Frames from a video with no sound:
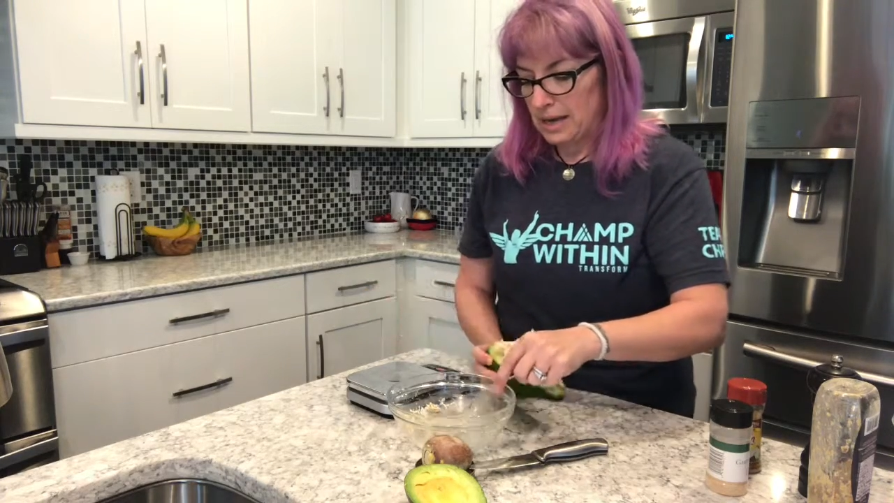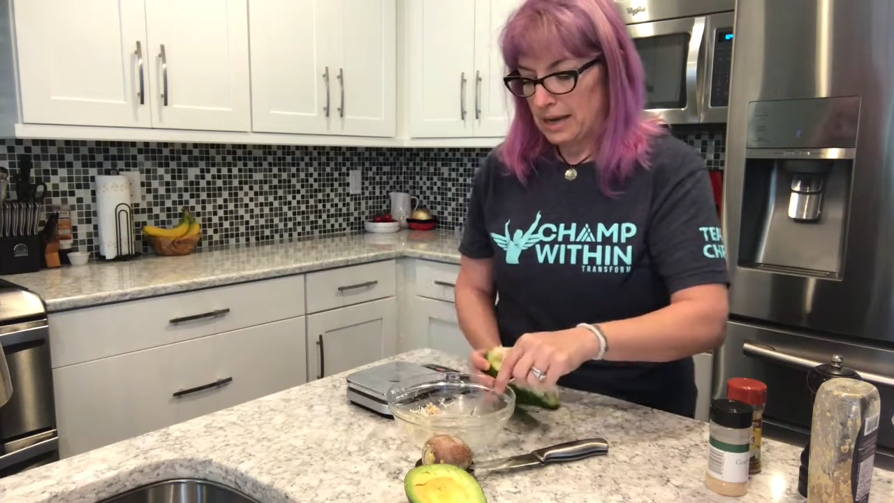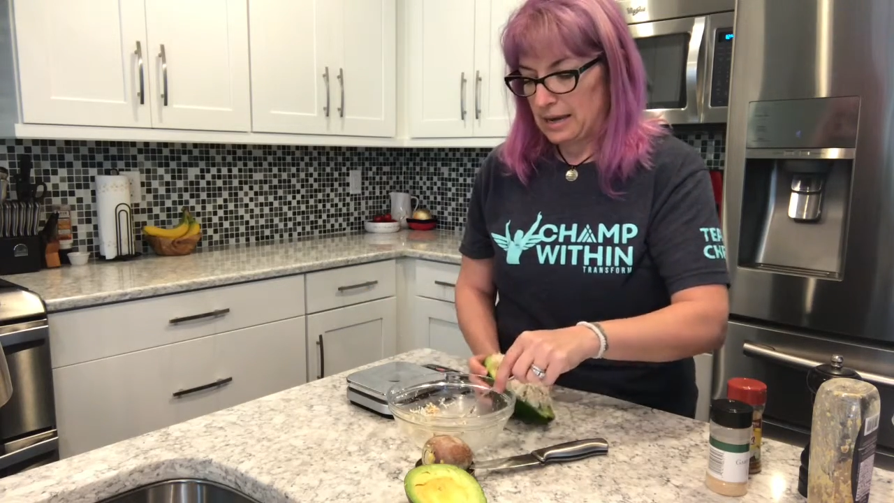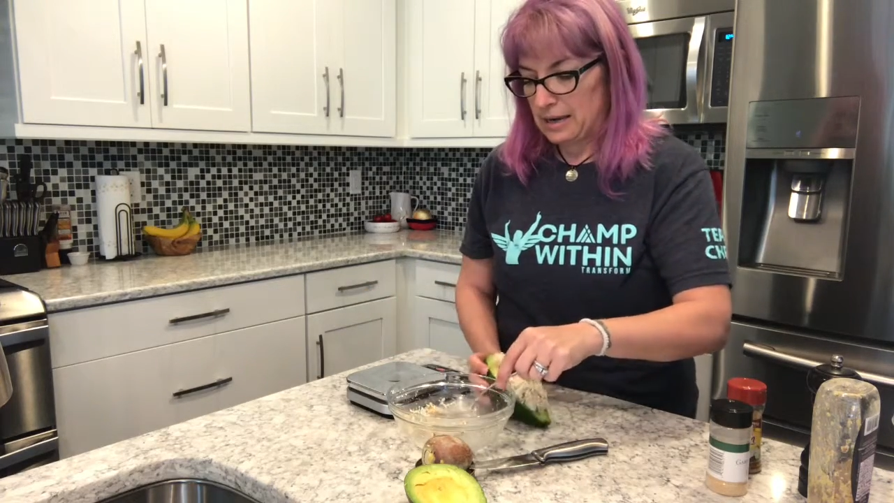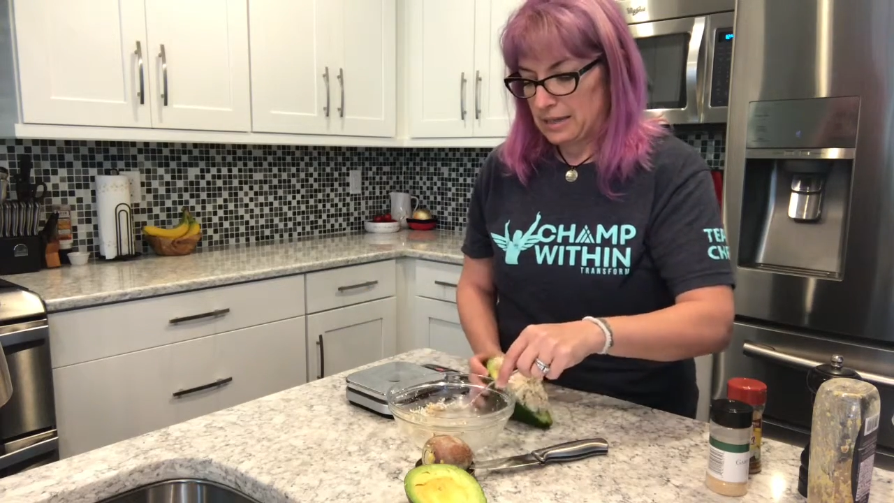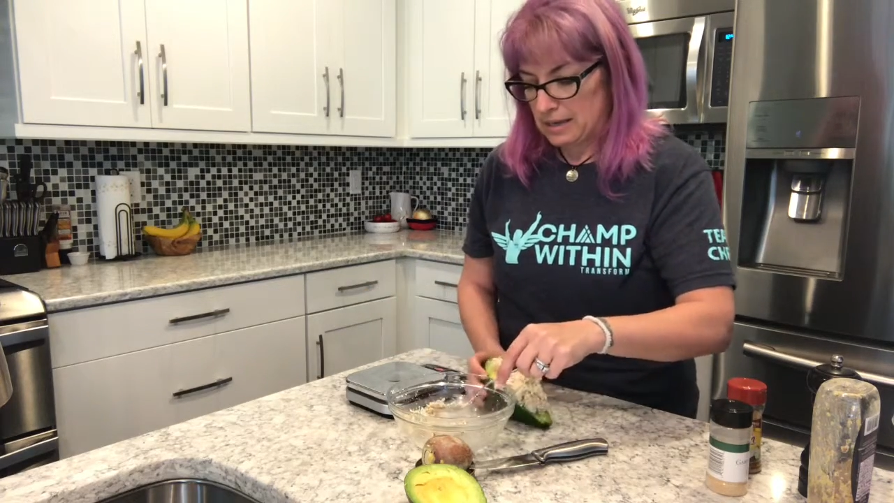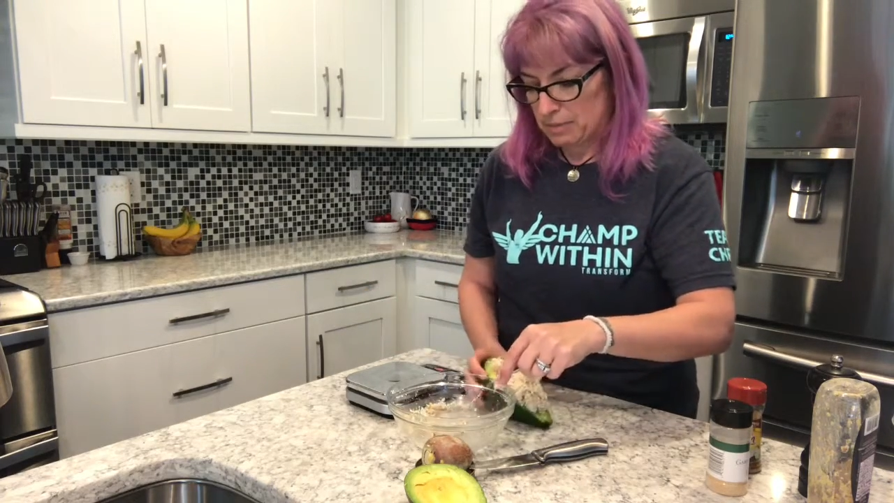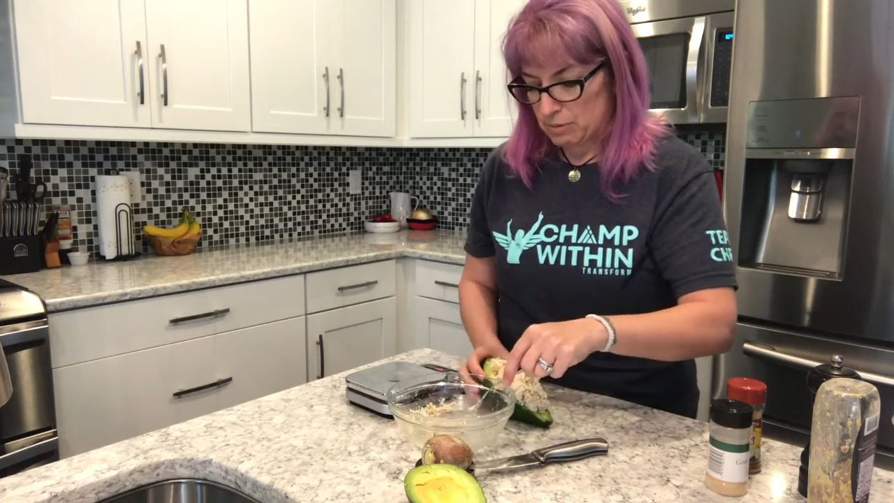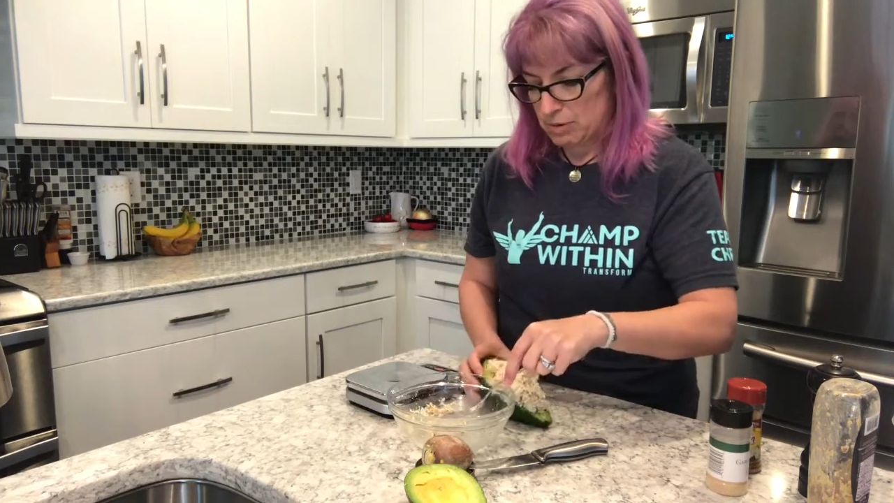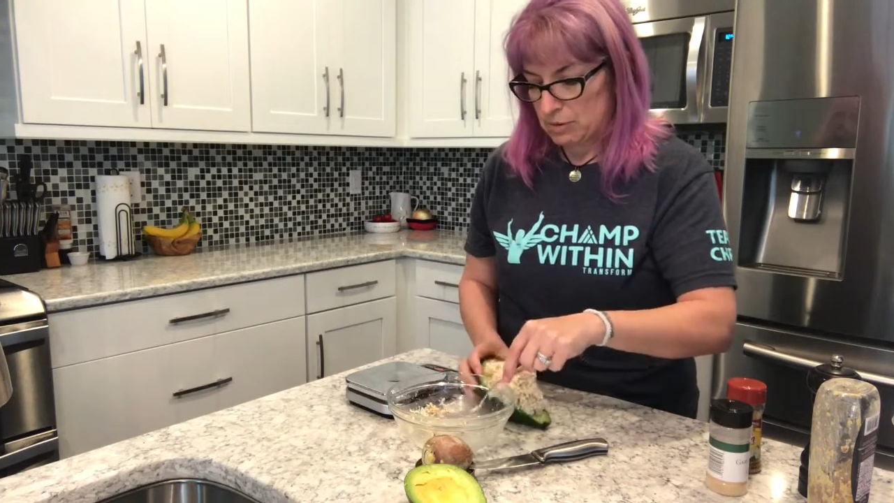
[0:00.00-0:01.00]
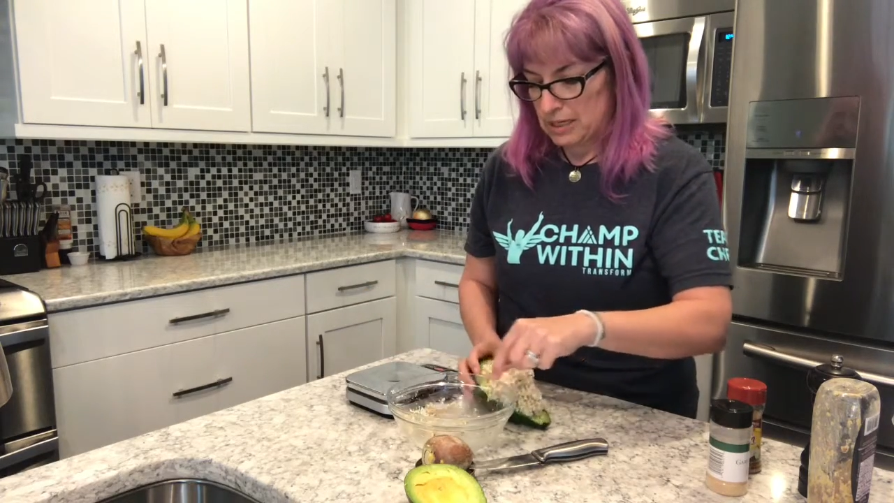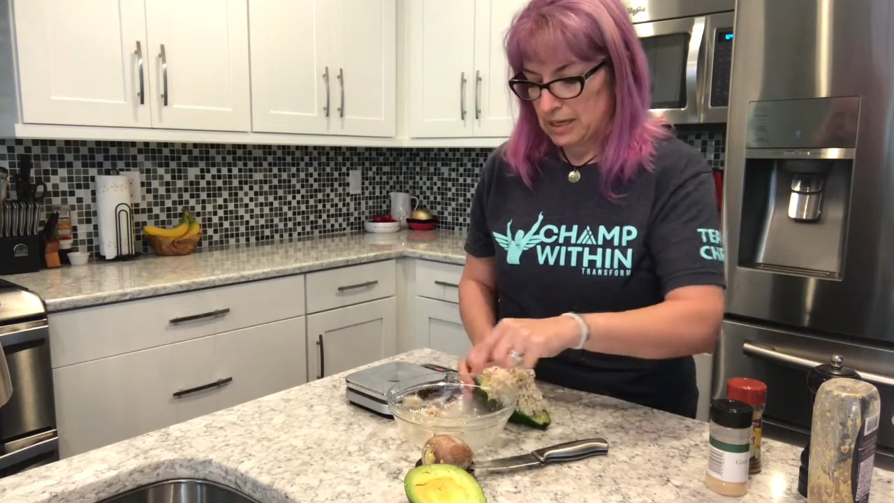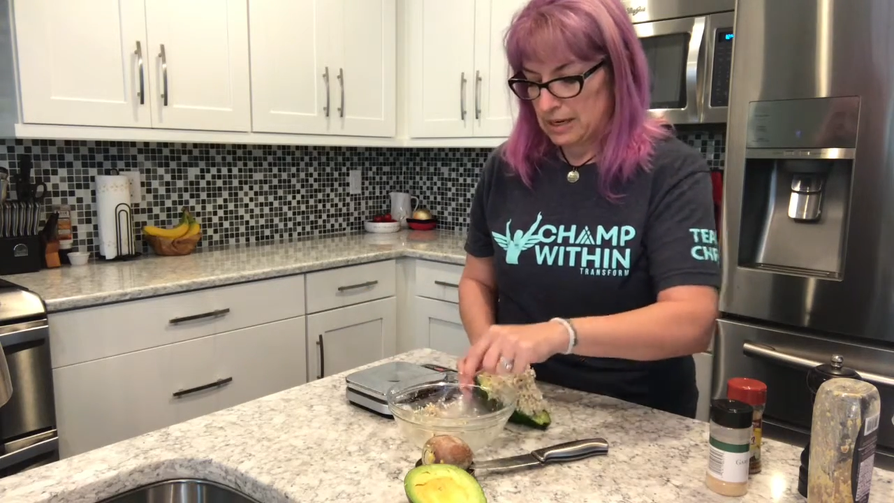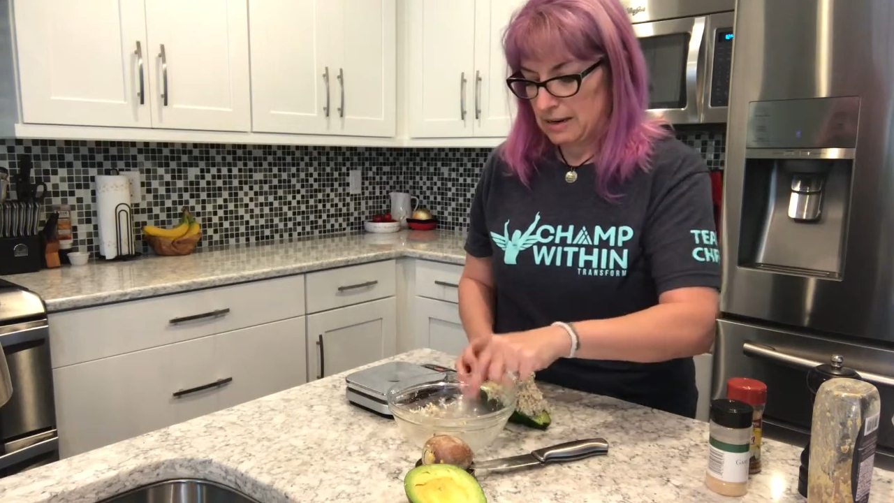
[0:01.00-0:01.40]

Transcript: and it is a protein